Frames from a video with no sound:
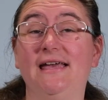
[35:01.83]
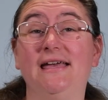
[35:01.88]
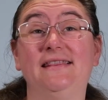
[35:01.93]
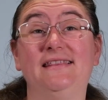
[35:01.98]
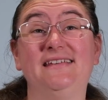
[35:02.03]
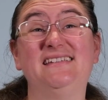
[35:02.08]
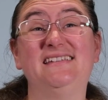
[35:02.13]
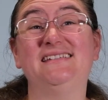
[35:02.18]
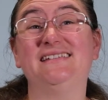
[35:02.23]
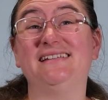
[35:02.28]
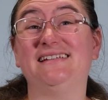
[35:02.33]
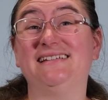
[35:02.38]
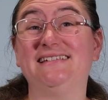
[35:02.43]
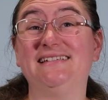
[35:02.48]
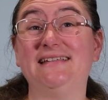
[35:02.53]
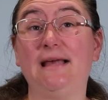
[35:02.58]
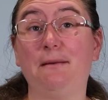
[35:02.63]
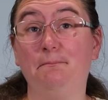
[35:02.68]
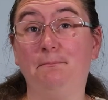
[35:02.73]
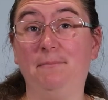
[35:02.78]
This is a
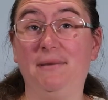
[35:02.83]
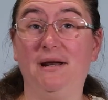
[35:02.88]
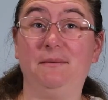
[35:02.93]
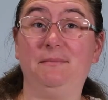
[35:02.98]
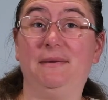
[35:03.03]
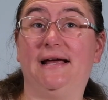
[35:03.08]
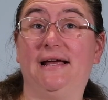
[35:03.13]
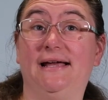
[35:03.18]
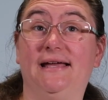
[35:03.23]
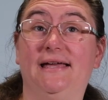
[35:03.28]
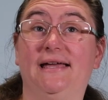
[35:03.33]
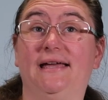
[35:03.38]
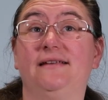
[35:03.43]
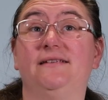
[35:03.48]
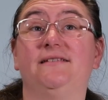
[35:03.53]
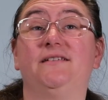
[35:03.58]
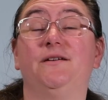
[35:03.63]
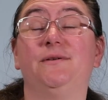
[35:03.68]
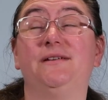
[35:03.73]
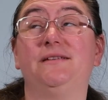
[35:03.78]
sampler blanket,
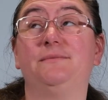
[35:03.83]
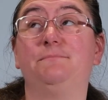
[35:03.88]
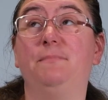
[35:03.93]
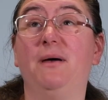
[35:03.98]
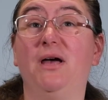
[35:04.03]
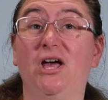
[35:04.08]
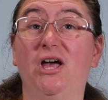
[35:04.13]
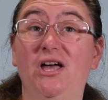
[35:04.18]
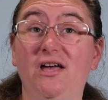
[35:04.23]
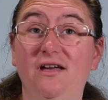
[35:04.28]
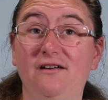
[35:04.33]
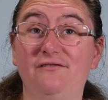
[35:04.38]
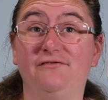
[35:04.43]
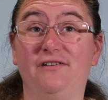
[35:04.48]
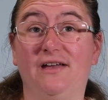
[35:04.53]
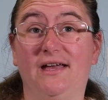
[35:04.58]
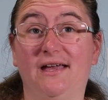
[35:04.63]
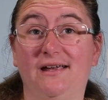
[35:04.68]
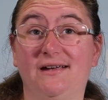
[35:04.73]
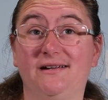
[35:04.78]
so it's
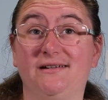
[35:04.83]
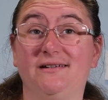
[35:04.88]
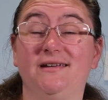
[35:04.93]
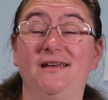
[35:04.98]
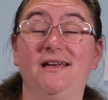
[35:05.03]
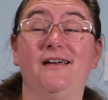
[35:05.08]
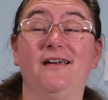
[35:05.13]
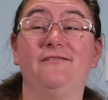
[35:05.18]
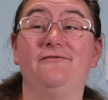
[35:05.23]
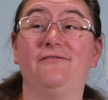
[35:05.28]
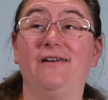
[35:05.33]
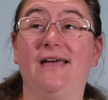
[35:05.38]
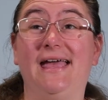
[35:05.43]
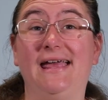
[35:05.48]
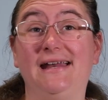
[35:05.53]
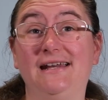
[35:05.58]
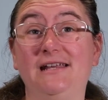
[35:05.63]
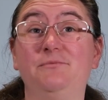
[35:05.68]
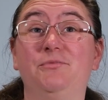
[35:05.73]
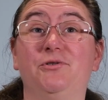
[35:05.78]
perfect for
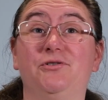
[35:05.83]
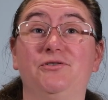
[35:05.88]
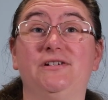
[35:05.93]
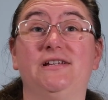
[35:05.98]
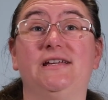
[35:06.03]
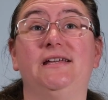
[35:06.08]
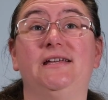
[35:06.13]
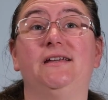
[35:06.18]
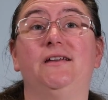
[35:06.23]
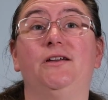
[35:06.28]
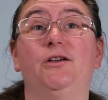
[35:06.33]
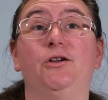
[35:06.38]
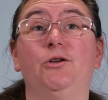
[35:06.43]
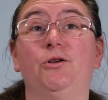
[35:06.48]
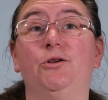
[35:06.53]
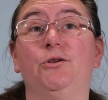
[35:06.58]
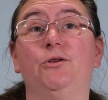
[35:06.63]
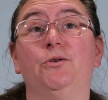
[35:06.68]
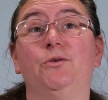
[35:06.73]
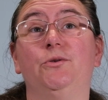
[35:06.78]
anybody
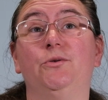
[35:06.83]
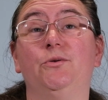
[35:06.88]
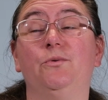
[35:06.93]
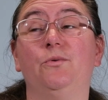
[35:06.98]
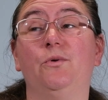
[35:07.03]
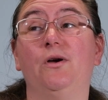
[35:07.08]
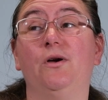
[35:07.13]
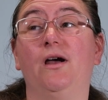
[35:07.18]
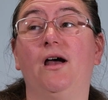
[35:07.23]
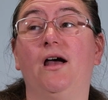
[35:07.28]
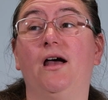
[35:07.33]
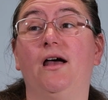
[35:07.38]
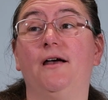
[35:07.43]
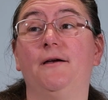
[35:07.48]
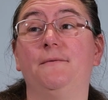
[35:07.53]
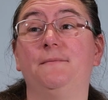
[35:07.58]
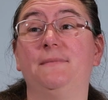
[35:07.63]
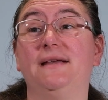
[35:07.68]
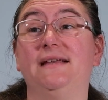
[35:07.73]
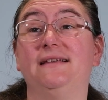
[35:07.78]
who
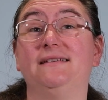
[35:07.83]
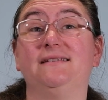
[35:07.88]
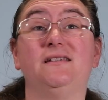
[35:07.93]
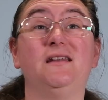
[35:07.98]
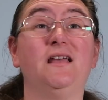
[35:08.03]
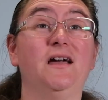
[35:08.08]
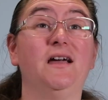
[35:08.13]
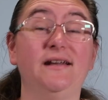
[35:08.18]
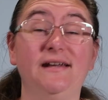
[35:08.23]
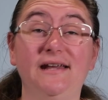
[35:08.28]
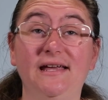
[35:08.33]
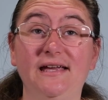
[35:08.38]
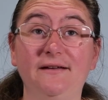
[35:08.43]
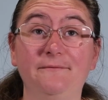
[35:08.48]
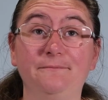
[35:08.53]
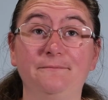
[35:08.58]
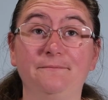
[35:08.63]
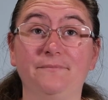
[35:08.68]
is learning